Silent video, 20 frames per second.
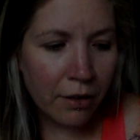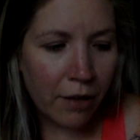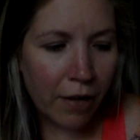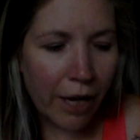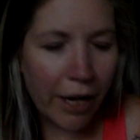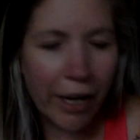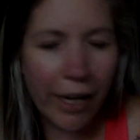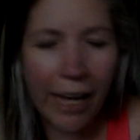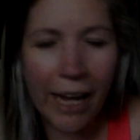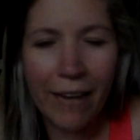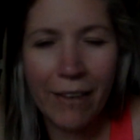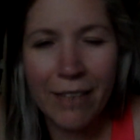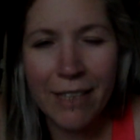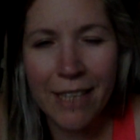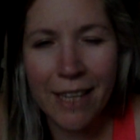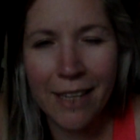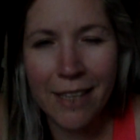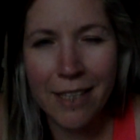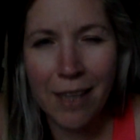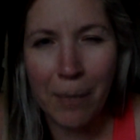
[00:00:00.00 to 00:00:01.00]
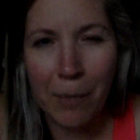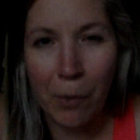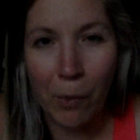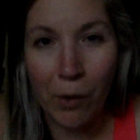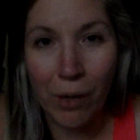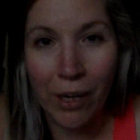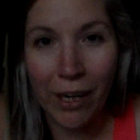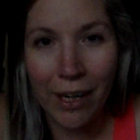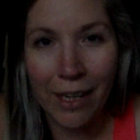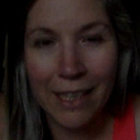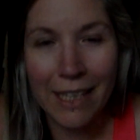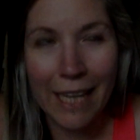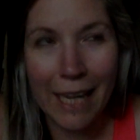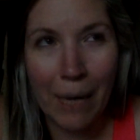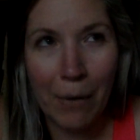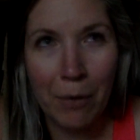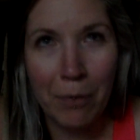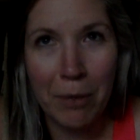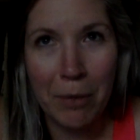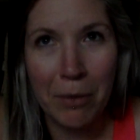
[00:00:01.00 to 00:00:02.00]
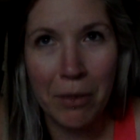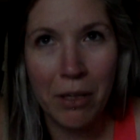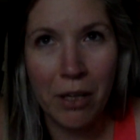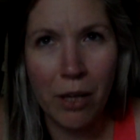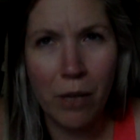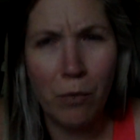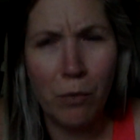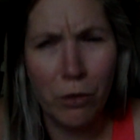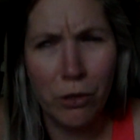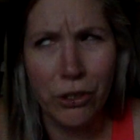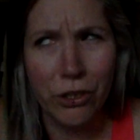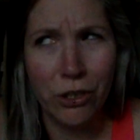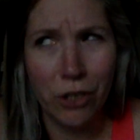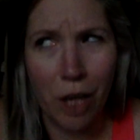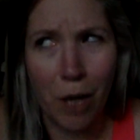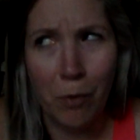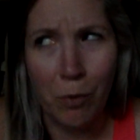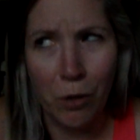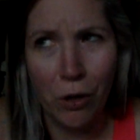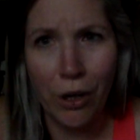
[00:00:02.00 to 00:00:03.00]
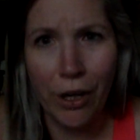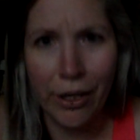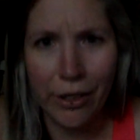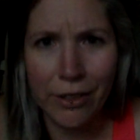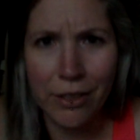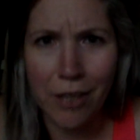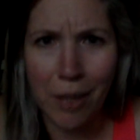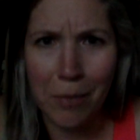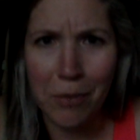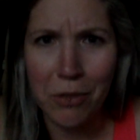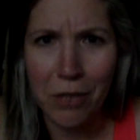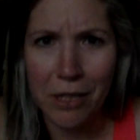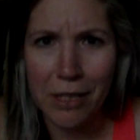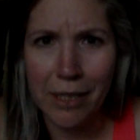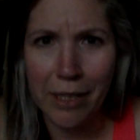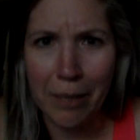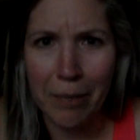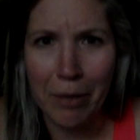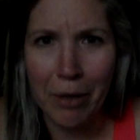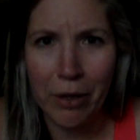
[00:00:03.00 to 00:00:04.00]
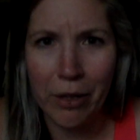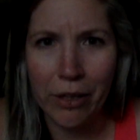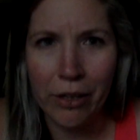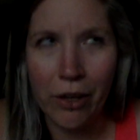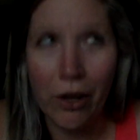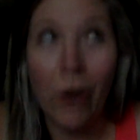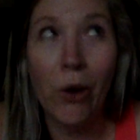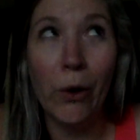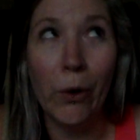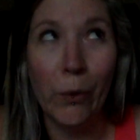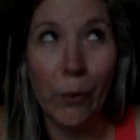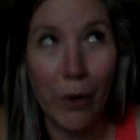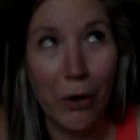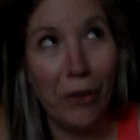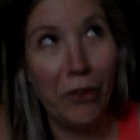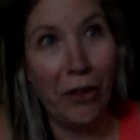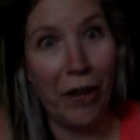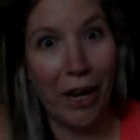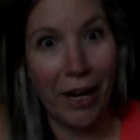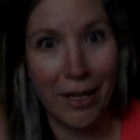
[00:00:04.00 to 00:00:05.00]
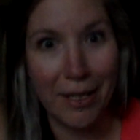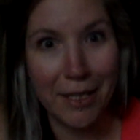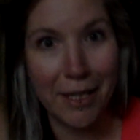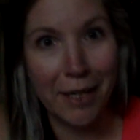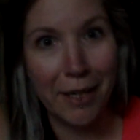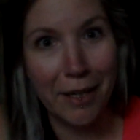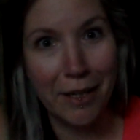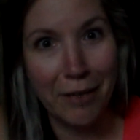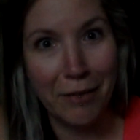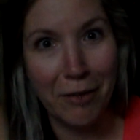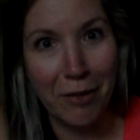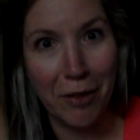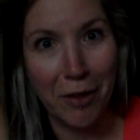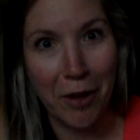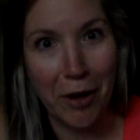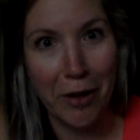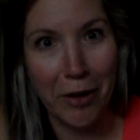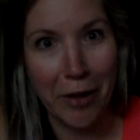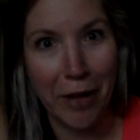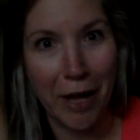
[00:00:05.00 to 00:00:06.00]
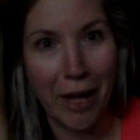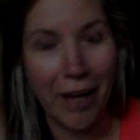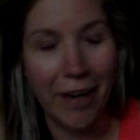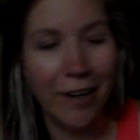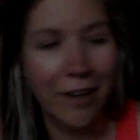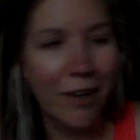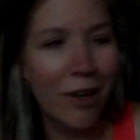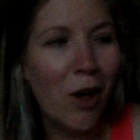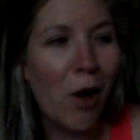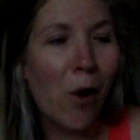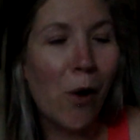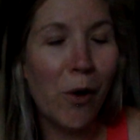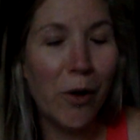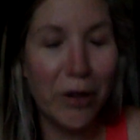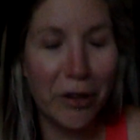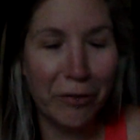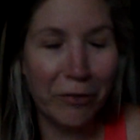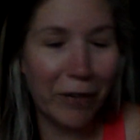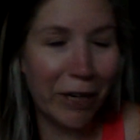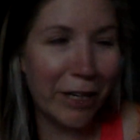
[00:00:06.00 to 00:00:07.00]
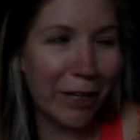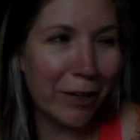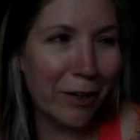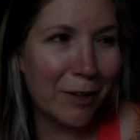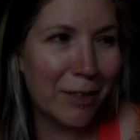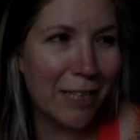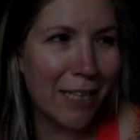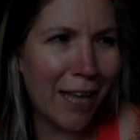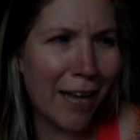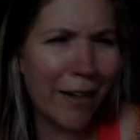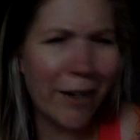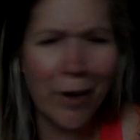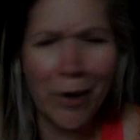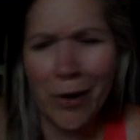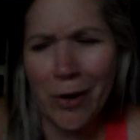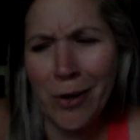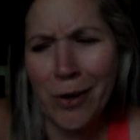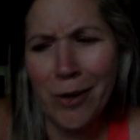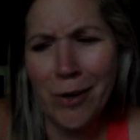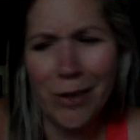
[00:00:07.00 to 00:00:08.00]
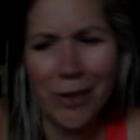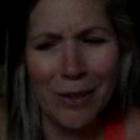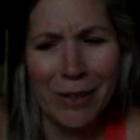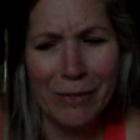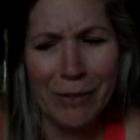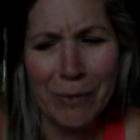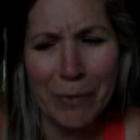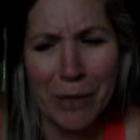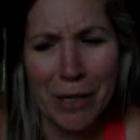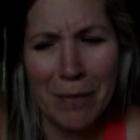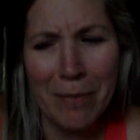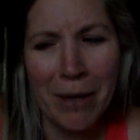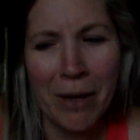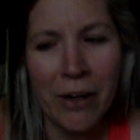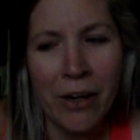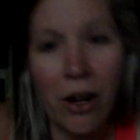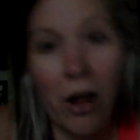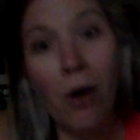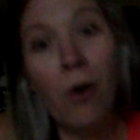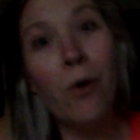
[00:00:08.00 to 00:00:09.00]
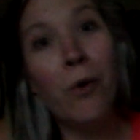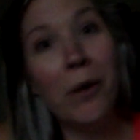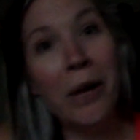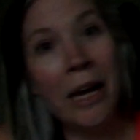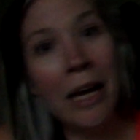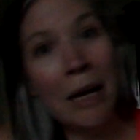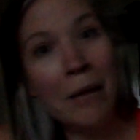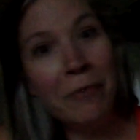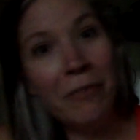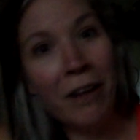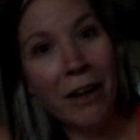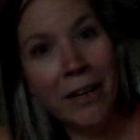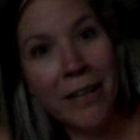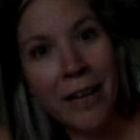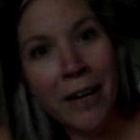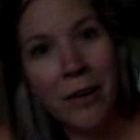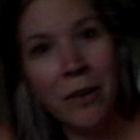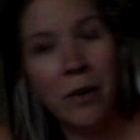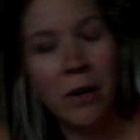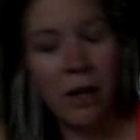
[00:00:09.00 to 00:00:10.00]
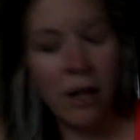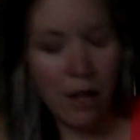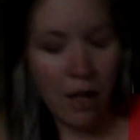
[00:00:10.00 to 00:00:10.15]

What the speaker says: I can't even say I stopped worrying, because I hate when people are like, well, just stop worrying and stop stressing about it. Oh, well, thanks. Like, I never thought of that. Oh, you're afraid to go outside? Oh, don't even worry about it. Oh, okay, I'm fine now.